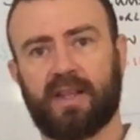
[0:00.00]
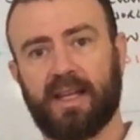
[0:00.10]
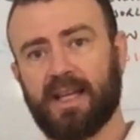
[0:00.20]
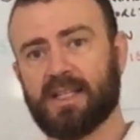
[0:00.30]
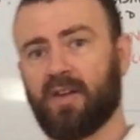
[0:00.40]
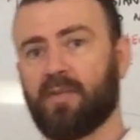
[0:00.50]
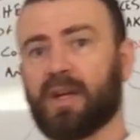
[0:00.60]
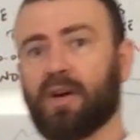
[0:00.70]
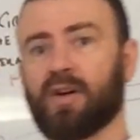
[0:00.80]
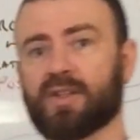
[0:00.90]
They're necessary
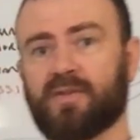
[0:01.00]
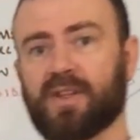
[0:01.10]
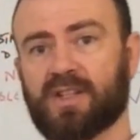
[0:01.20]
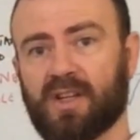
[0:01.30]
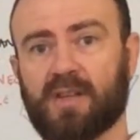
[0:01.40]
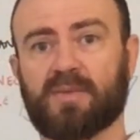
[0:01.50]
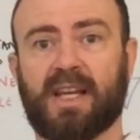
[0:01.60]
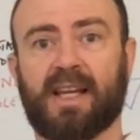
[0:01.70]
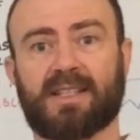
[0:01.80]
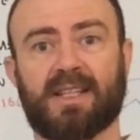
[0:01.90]
because of the
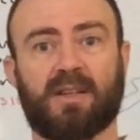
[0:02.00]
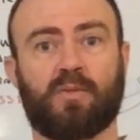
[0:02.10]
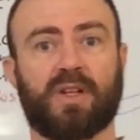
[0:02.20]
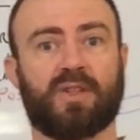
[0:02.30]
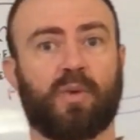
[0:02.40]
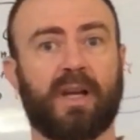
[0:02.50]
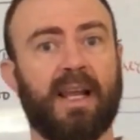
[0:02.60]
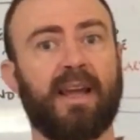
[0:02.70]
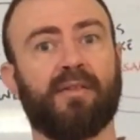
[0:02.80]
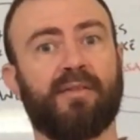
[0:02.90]
circumstances in which we
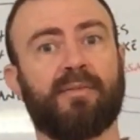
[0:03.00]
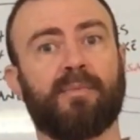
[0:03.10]
live,